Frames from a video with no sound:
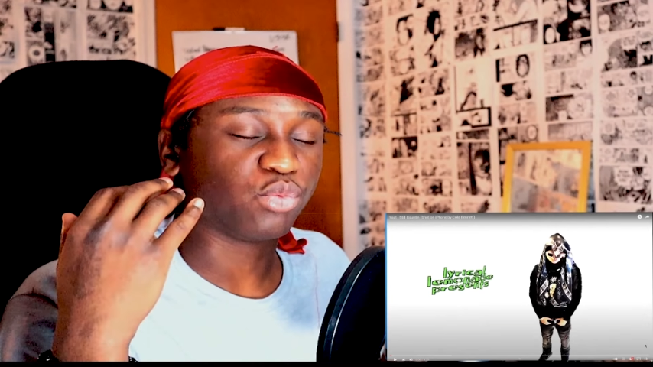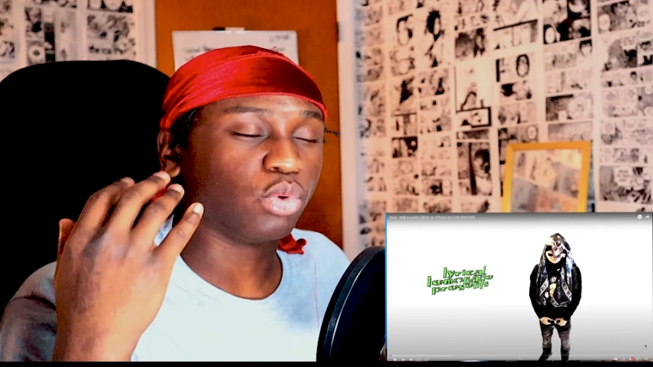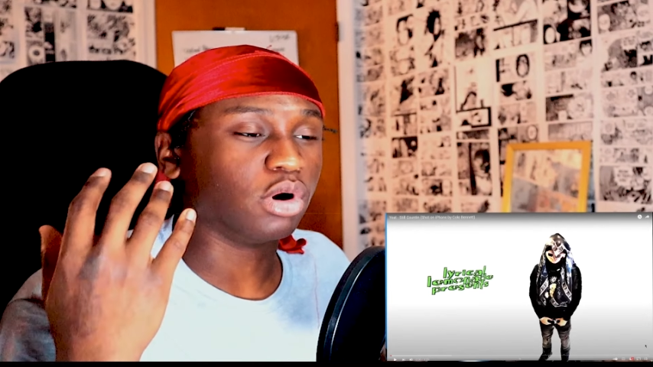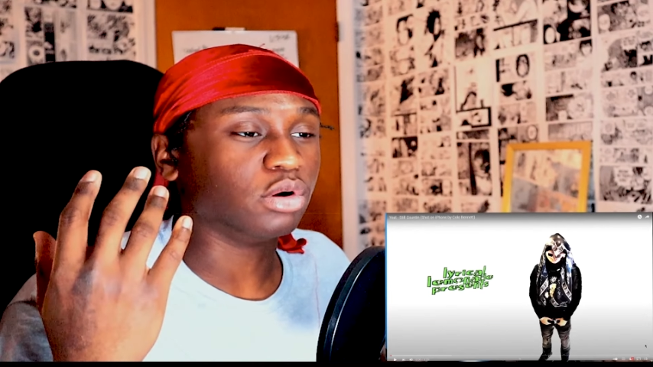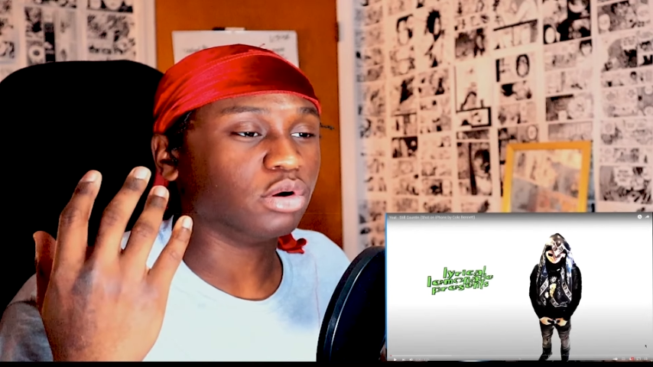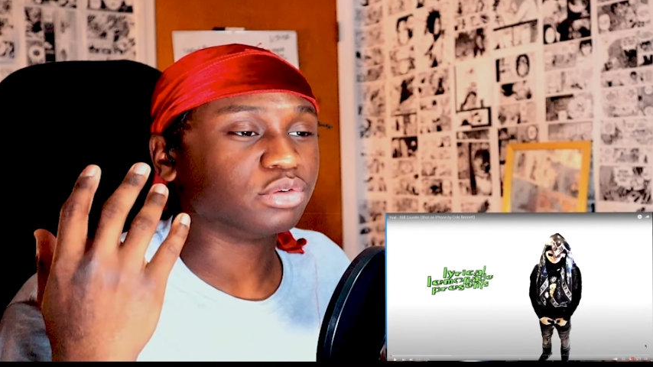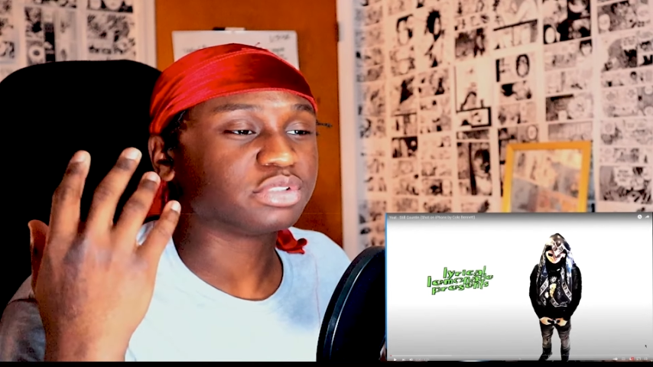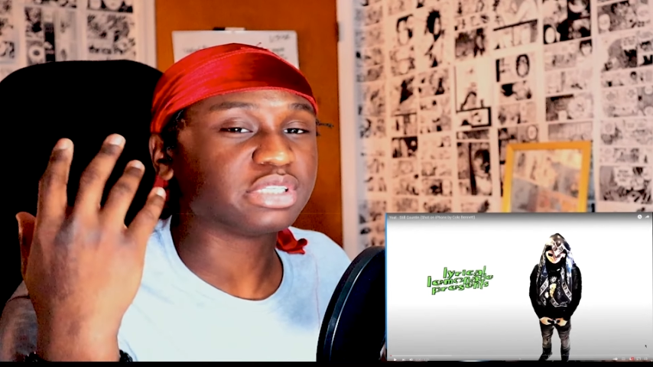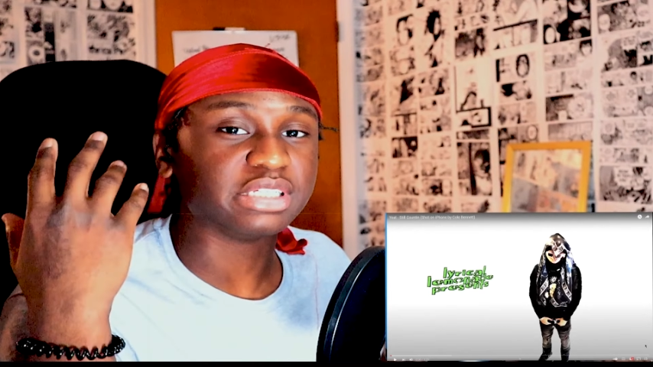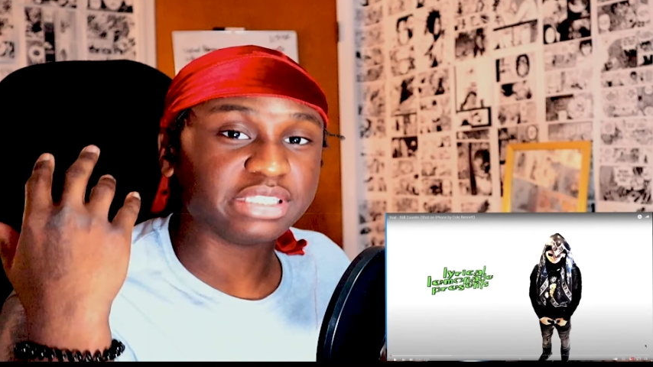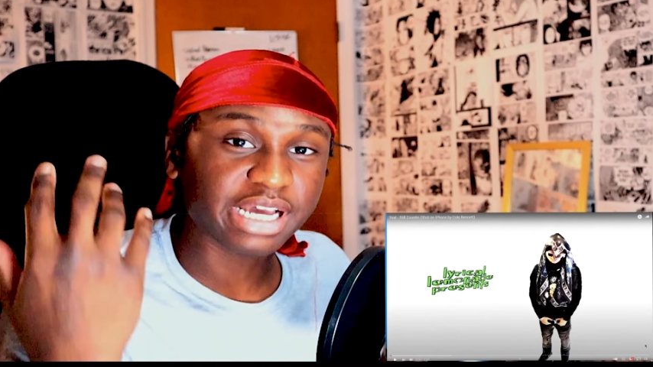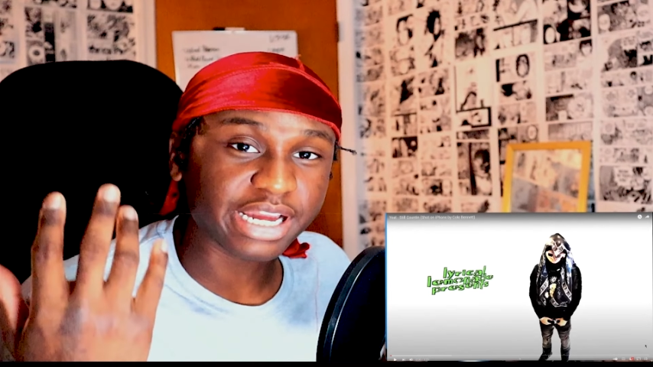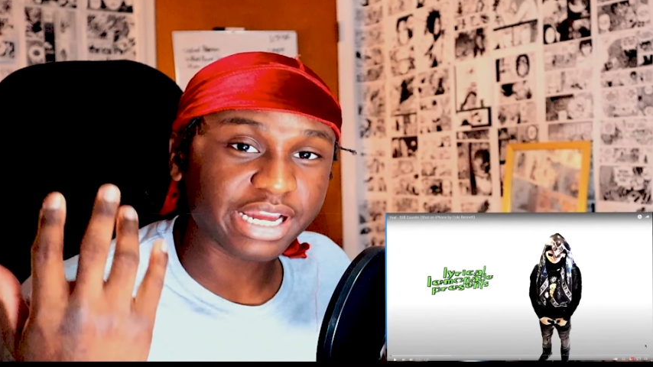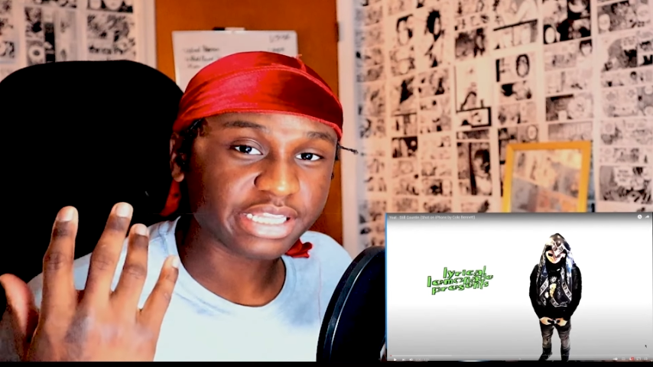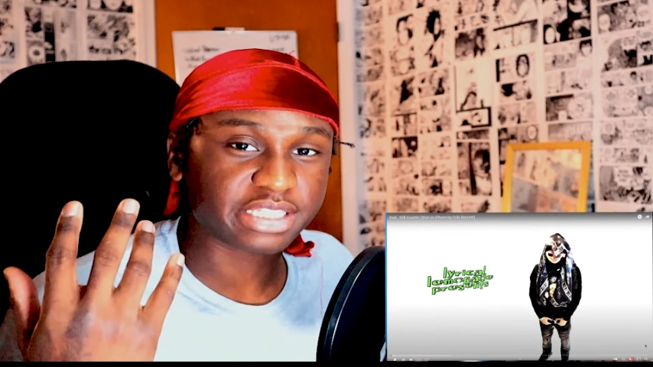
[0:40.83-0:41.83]
Well,
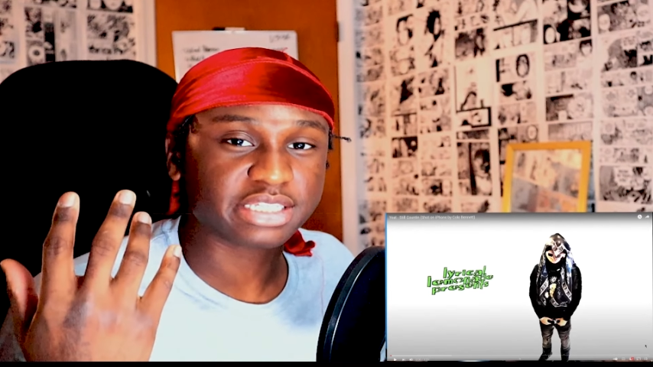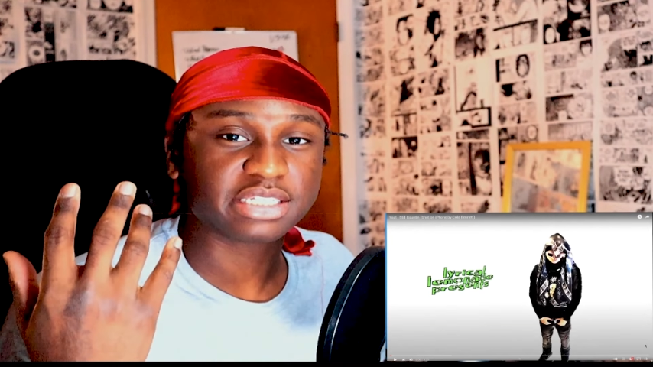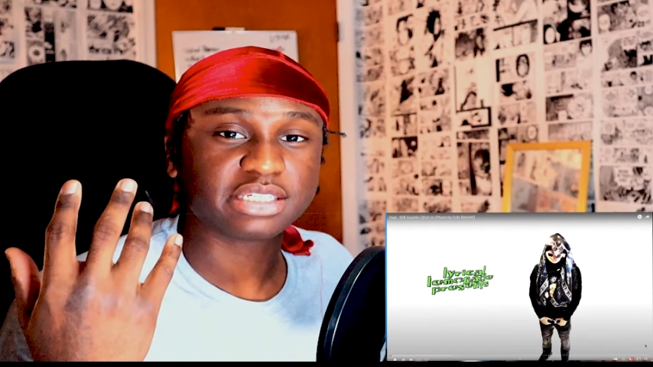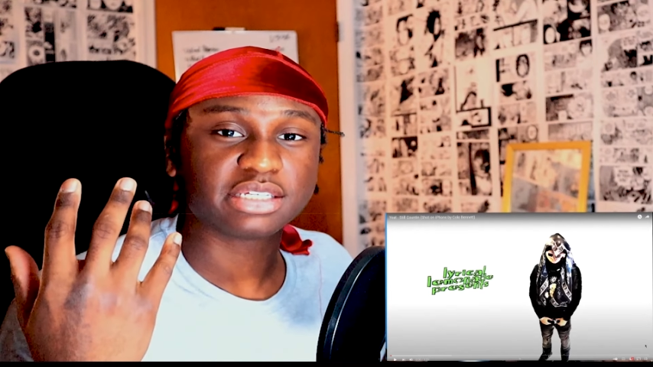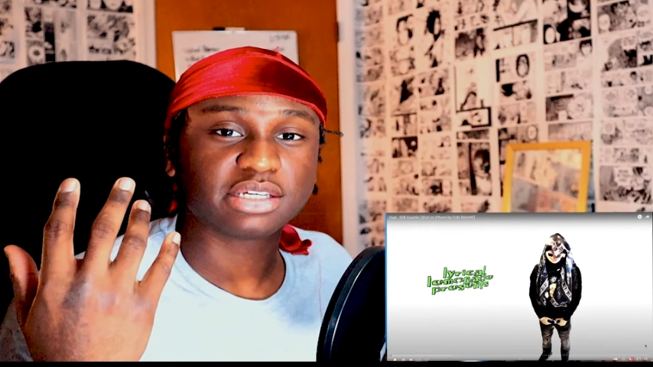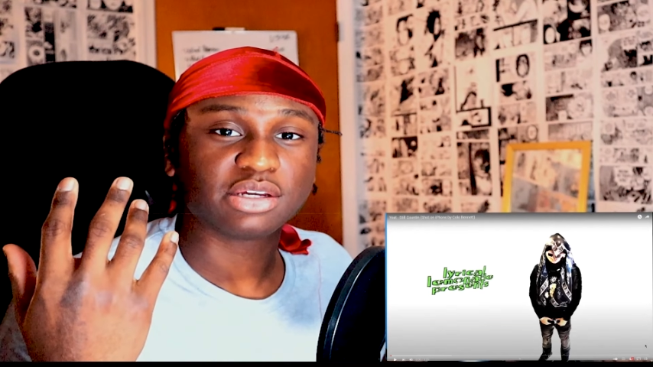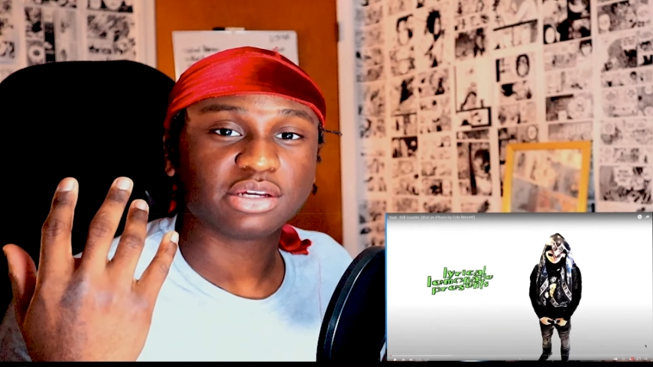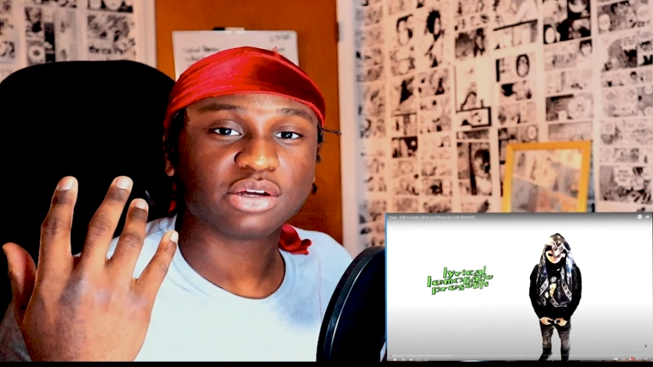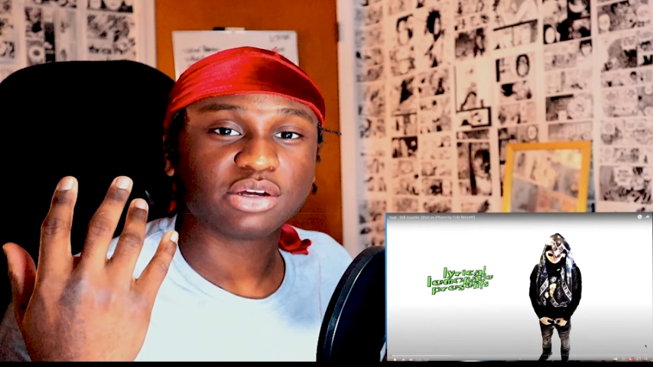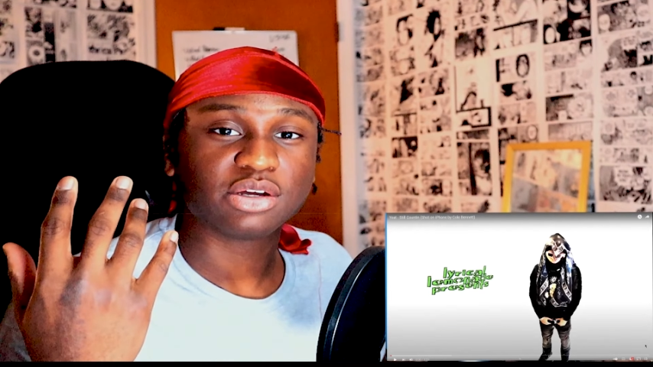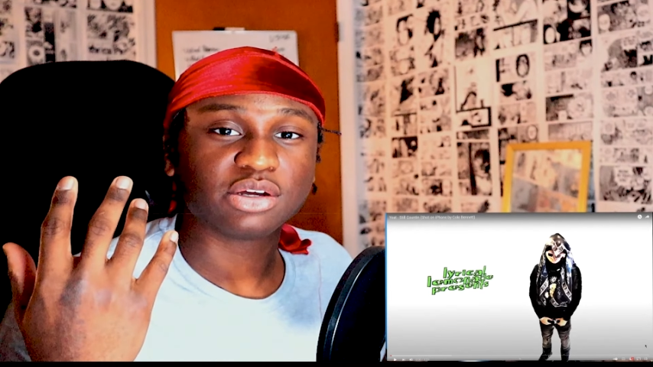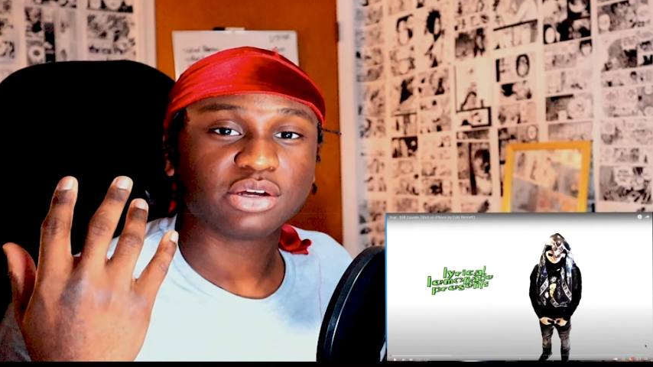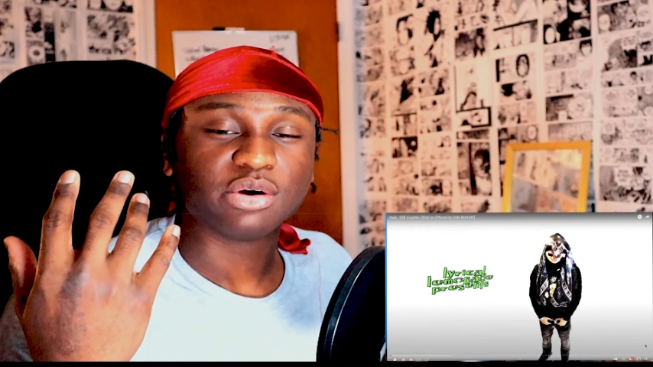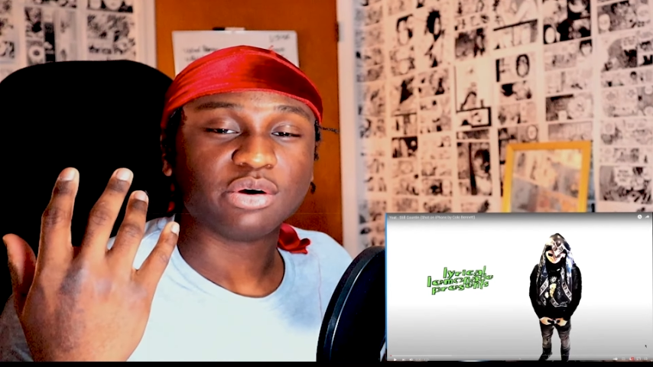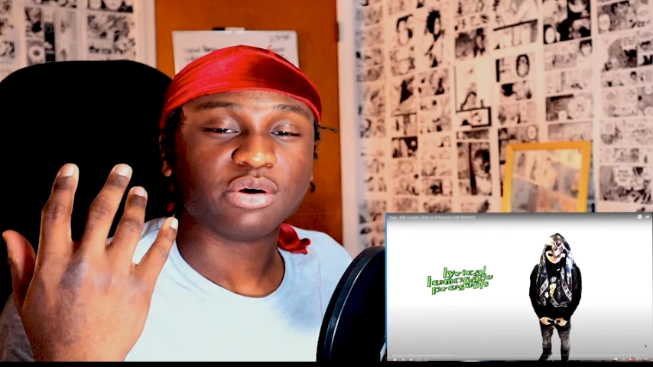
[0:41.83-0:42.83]
tonight,
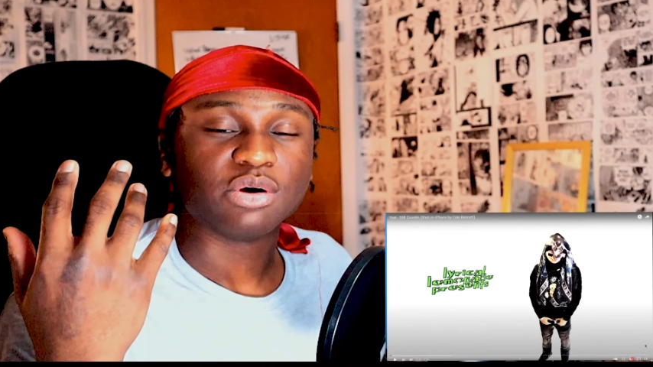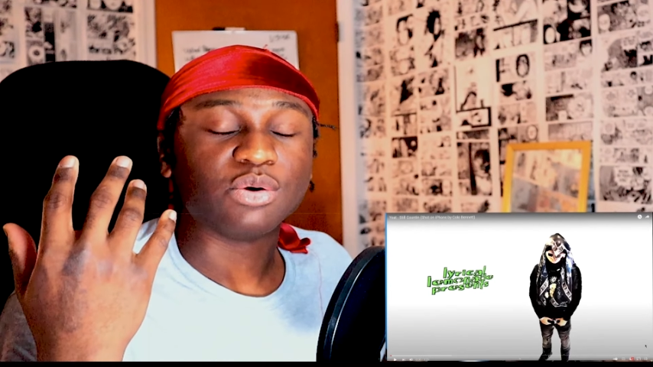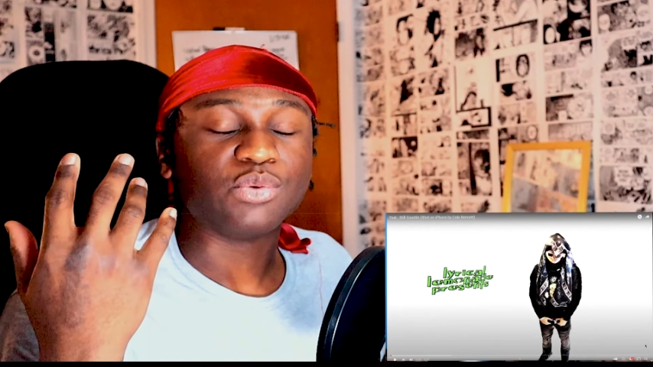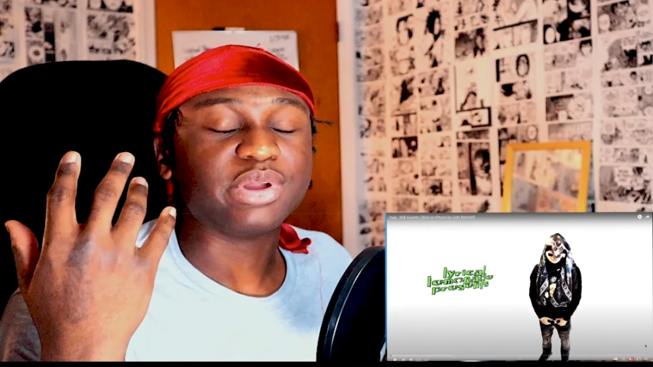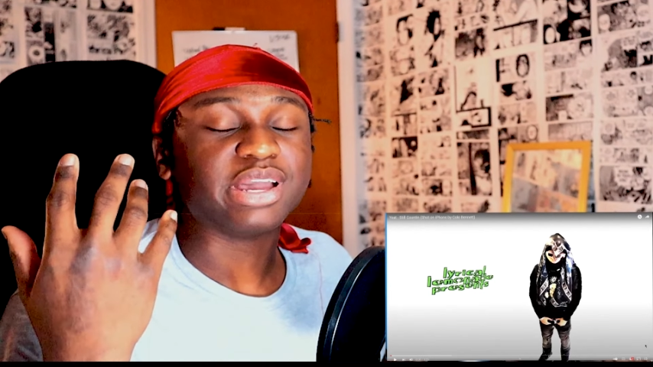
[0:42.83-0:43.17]
we